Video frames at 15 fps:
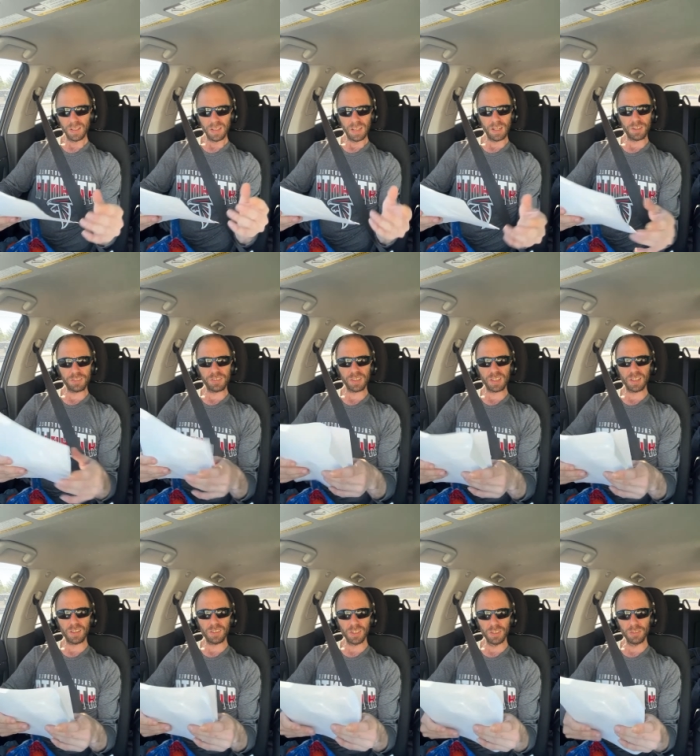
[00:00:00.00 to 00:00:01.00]
Here's the
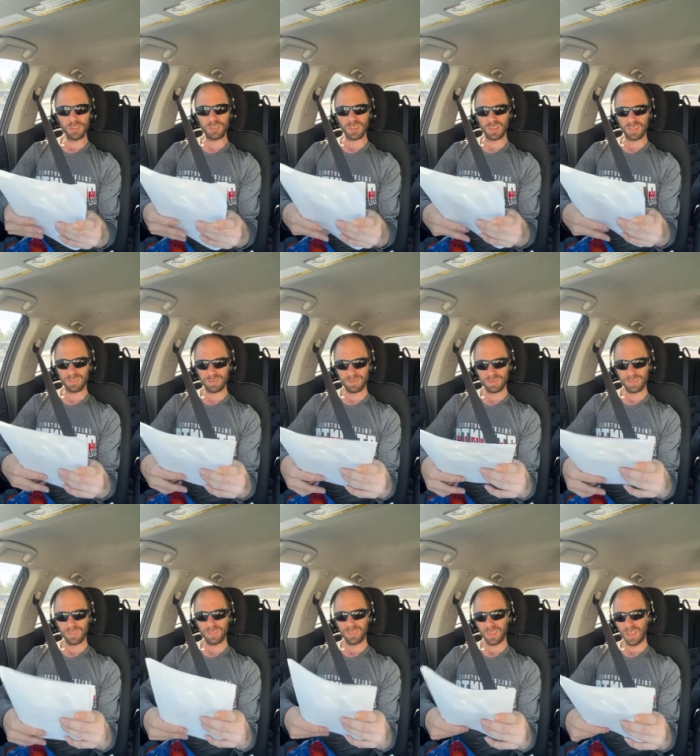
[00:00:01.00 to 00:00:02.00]
conclusion
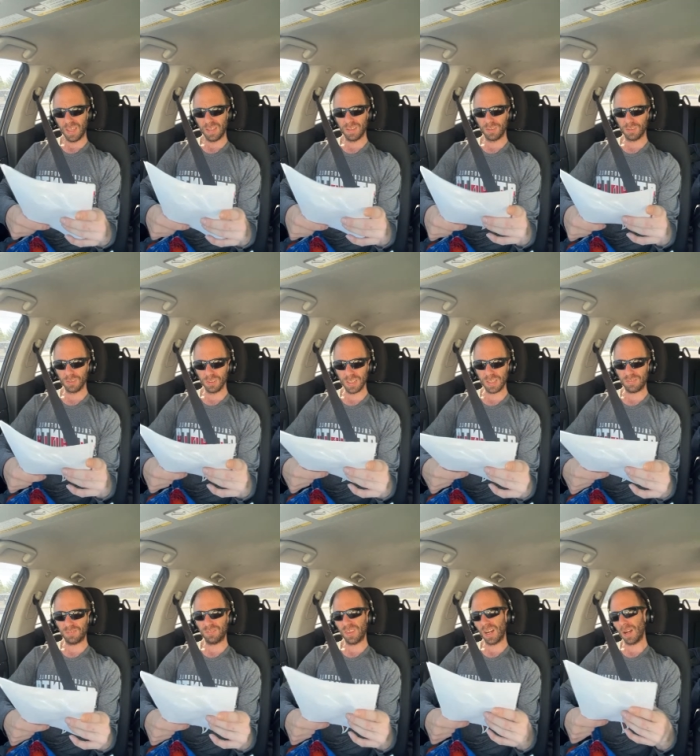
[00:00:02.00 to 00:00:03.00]
and the
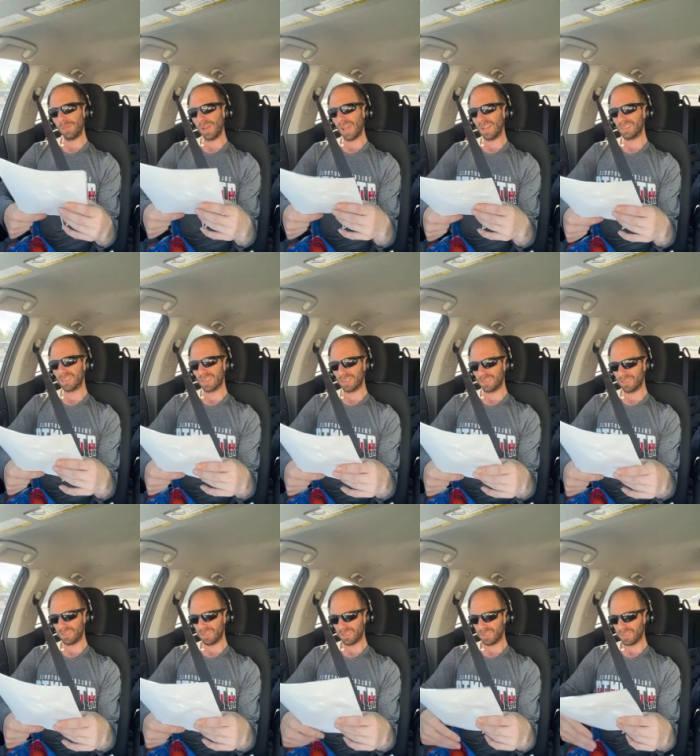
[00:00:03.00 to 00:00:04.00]
relief that I'm asking.
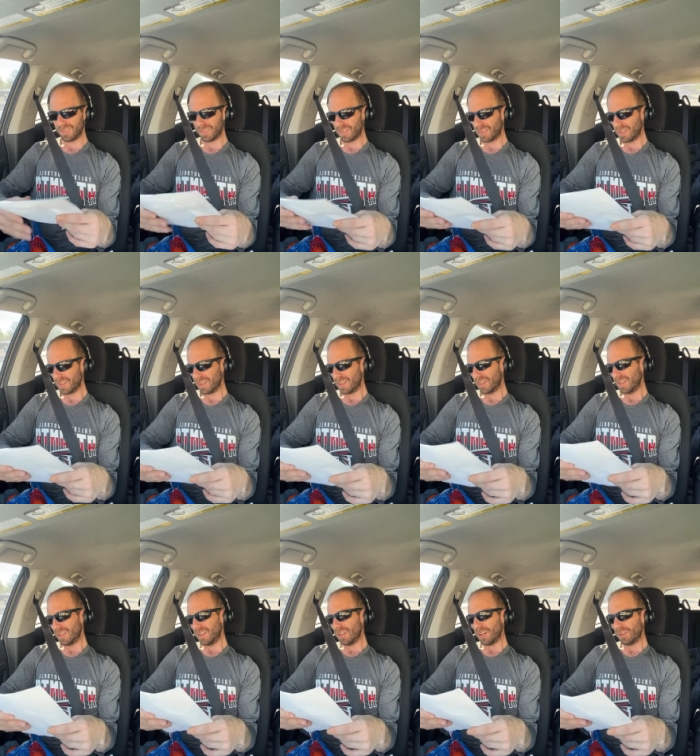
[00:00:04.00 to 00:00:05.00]

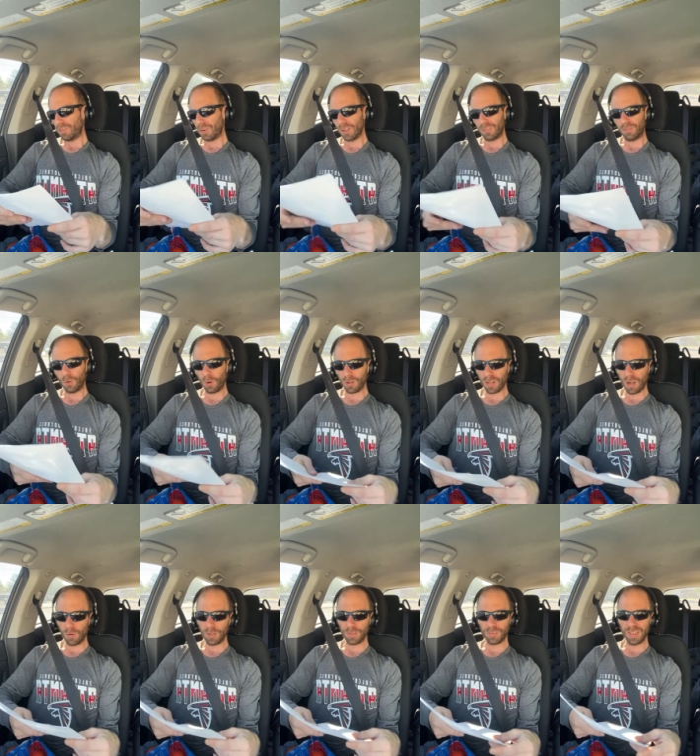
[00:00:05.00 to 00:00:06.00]
For the
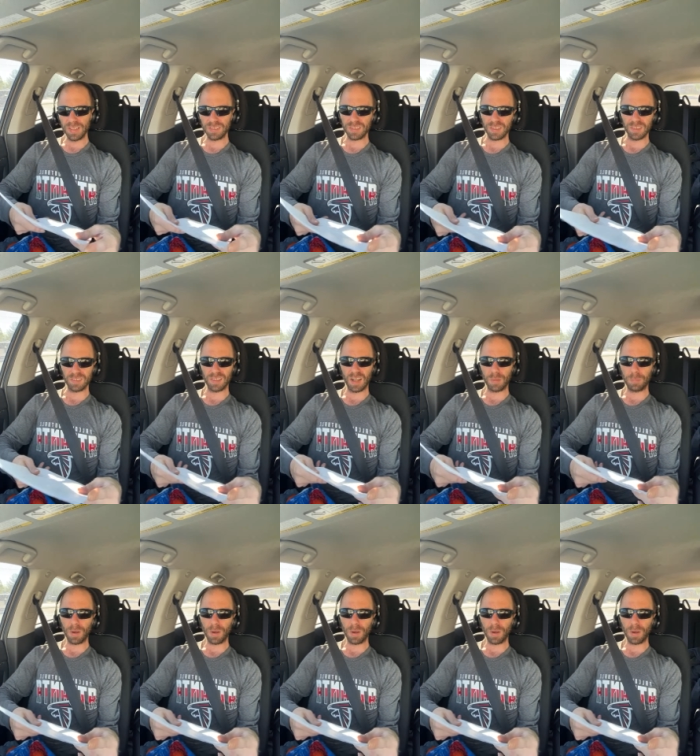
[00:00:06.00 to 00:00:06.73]
foregoing reasons, and